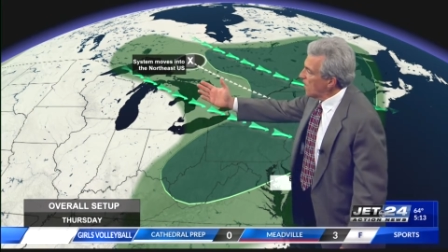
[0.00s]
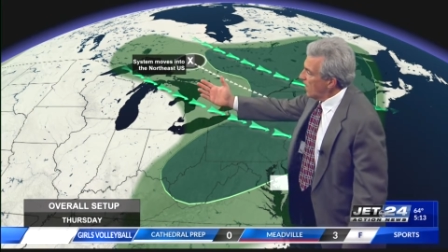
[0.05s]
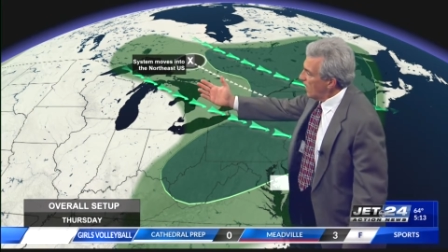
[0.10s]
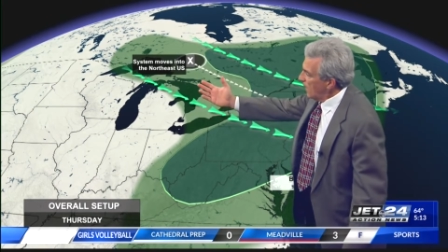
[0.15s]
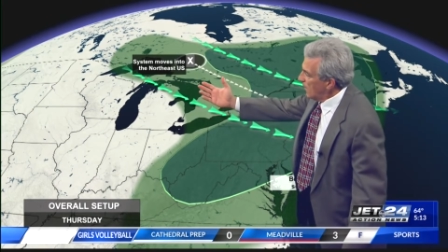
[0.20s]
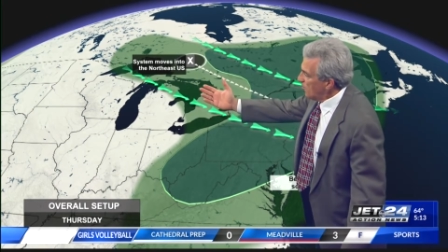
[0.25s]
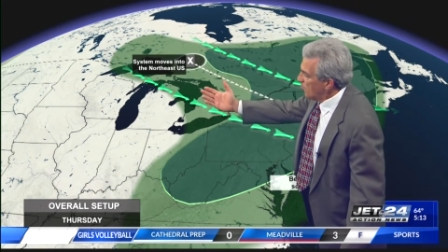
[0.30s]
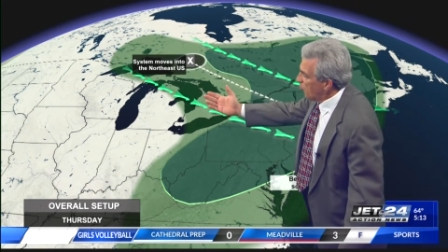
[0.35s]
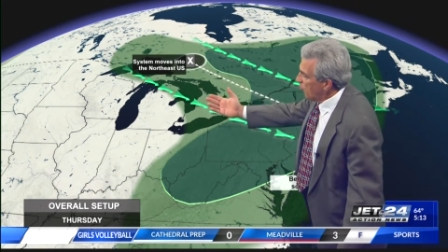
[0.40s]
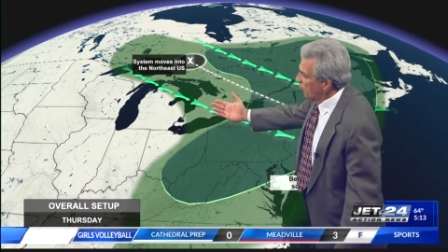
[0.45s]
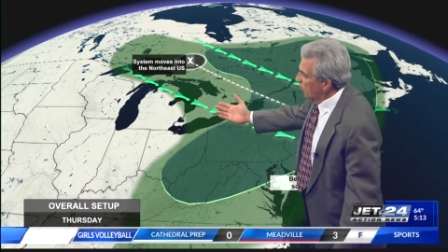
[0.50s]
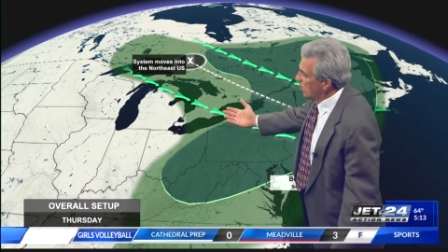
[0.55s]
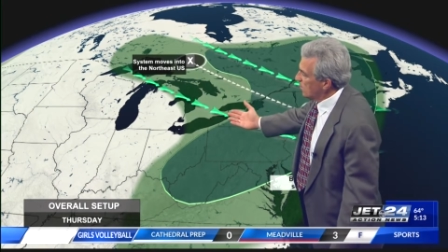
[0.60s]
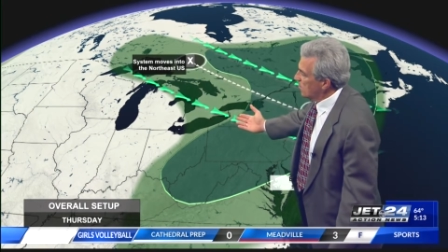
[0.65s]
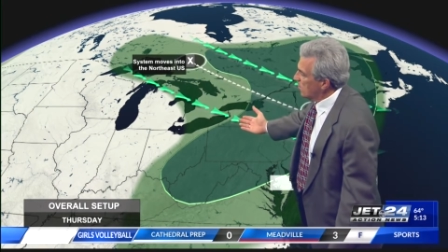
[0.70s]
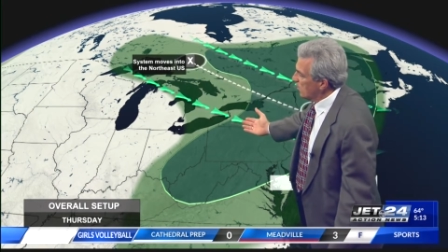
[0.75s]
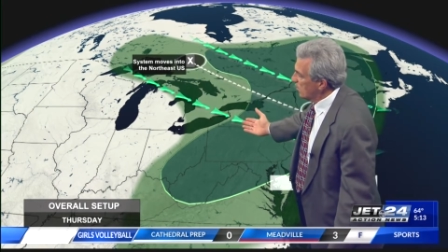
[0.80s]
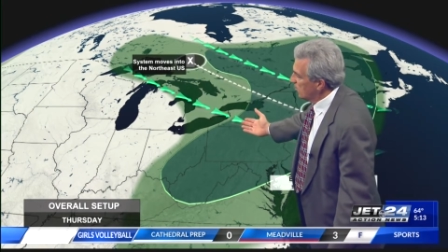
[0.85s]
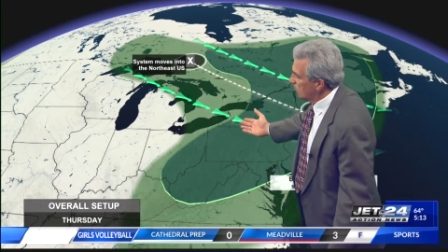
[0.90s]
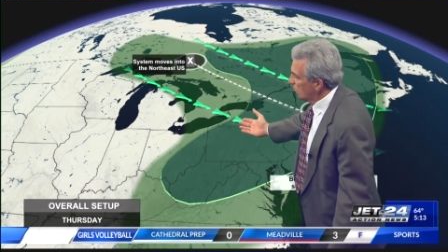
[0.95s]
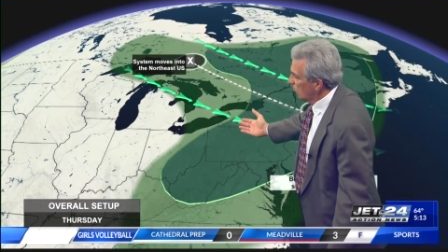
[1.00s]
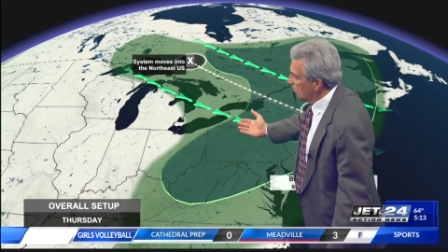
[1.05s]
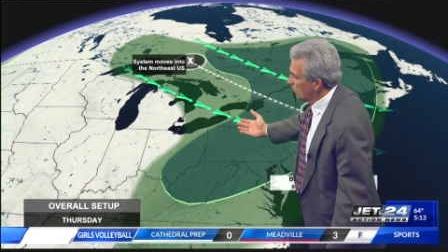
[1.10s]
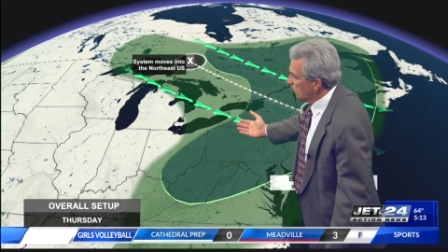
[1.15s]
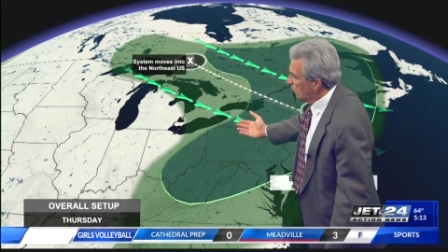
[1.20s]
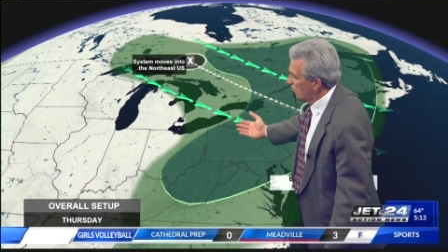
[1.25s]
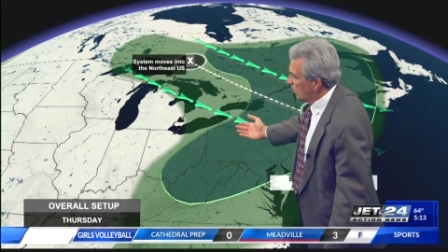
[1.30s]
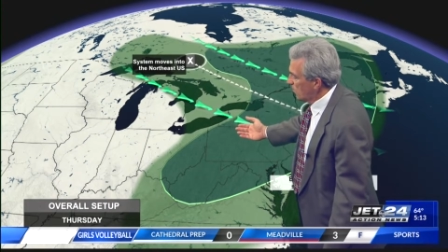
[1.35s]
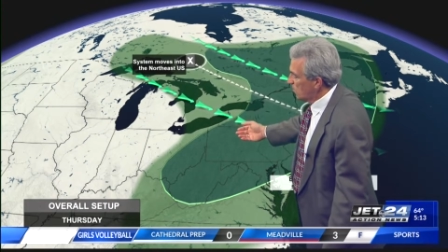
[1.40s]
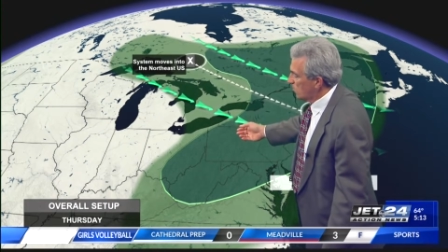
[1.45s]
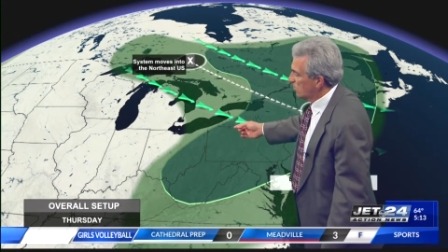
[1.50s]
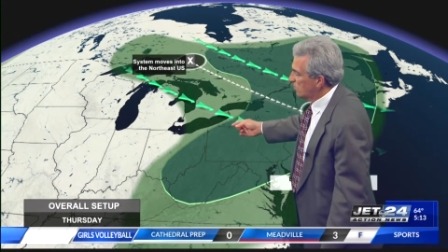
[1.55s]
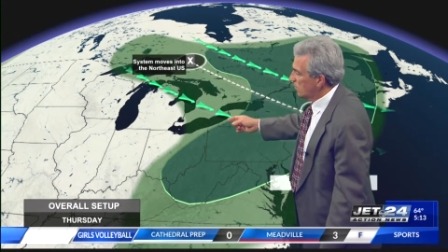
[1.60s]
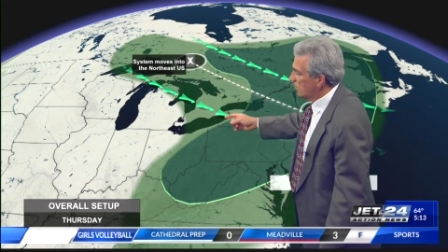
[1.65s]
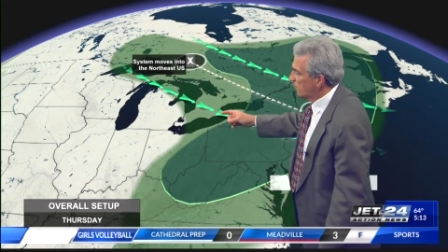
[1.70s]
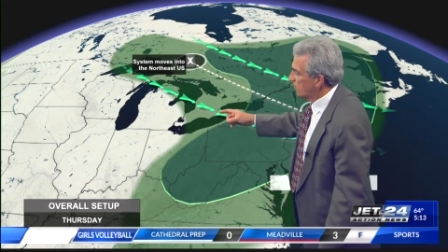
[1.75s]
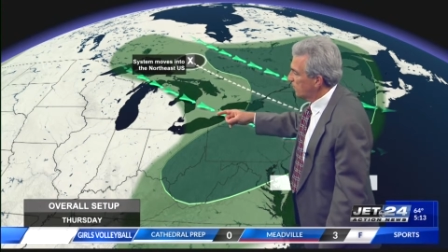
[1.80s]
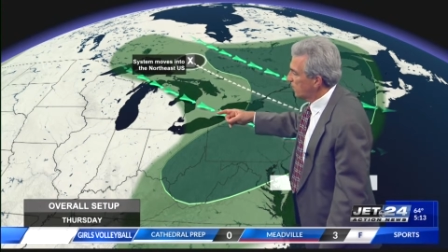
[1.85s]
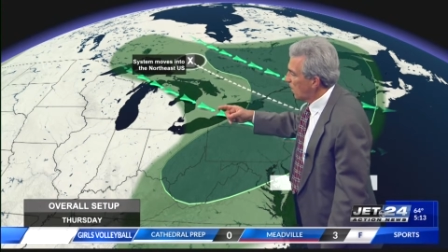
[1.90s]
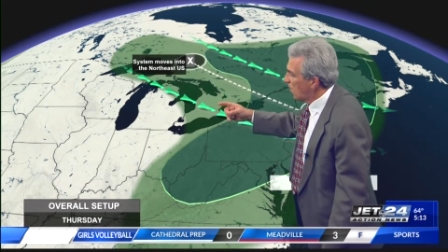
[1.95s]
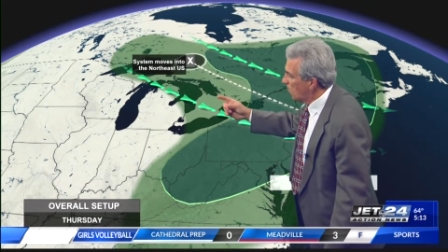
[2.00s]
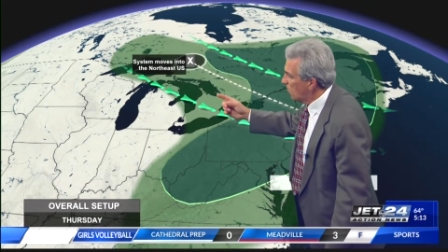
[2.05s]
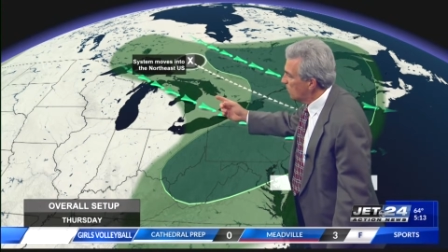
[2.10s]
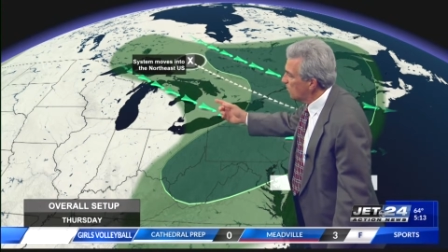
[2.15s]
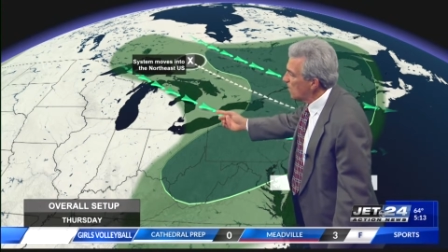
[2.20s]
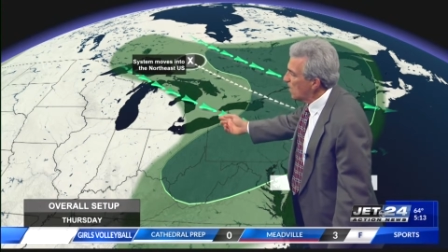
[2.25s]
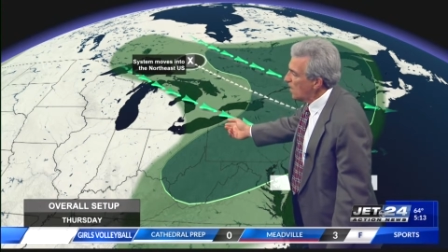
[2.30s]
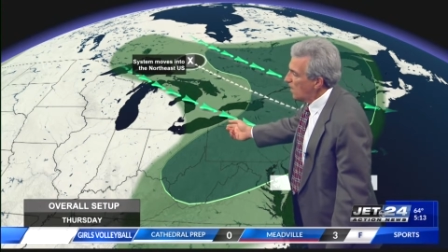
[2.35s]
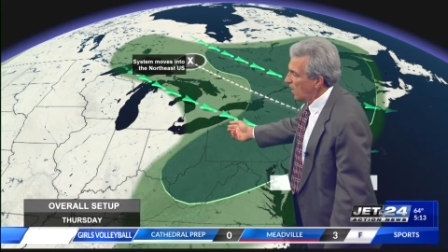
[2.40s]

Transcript: a brisk northwesterly flow,